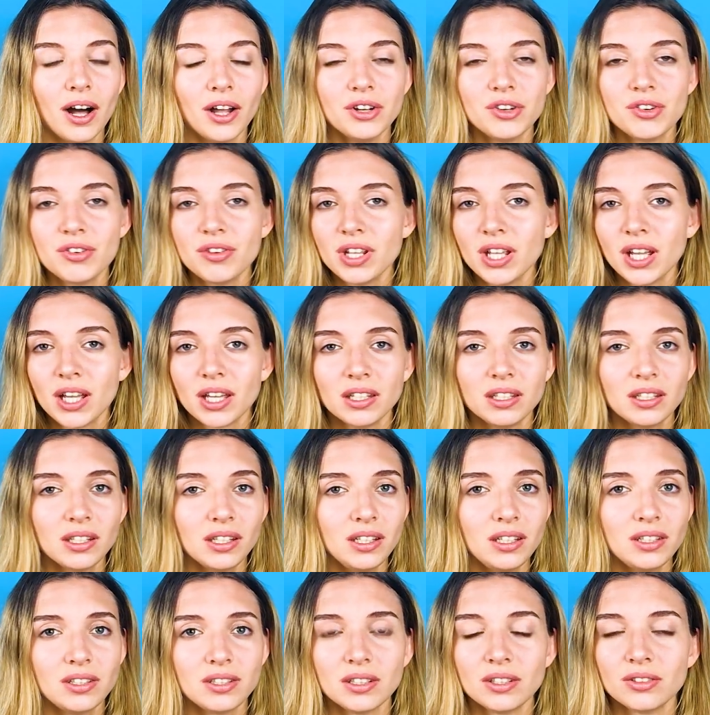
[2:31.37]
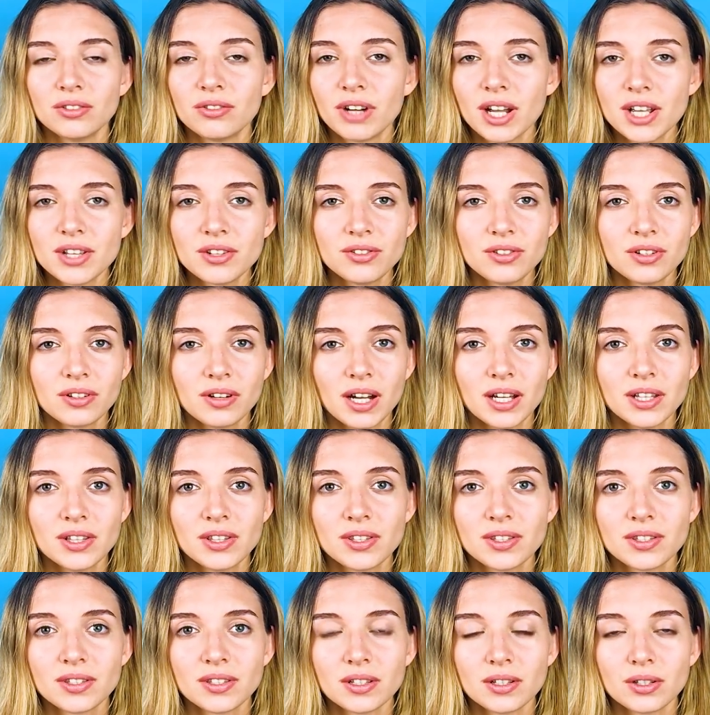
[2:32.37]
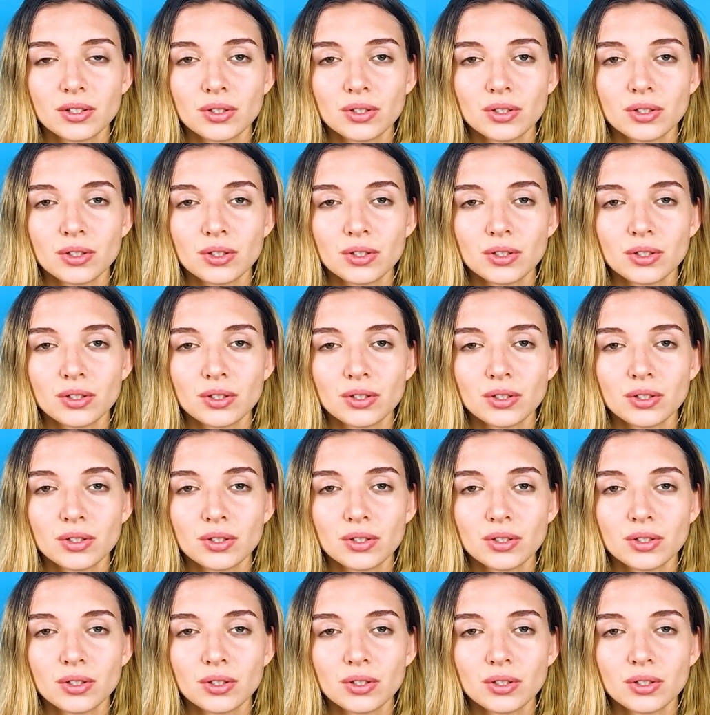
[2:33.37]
drink and eat in restaurants,